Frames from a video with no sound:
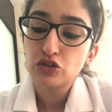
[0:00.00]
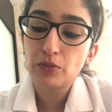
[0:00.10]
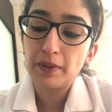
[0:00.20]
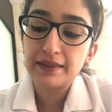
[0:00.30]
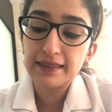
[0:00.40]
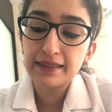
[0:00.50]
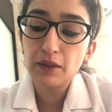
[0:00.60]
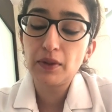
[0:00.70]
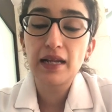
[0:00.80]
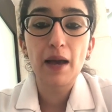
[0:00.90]
So
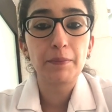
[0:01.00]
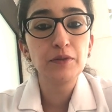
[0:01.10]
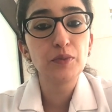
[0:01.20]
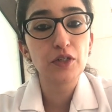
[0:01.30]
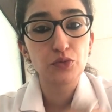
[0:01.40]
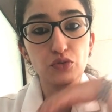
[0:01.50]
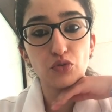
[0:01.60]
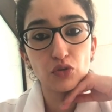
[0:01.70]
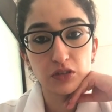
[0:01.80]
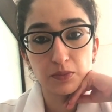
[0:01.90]
basically what happens when a tooth
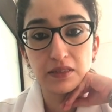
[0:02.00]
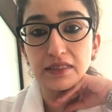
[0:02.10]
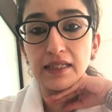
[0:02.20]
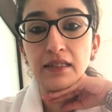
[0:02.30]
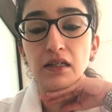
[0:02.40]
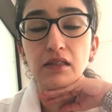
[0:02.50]
goes missing,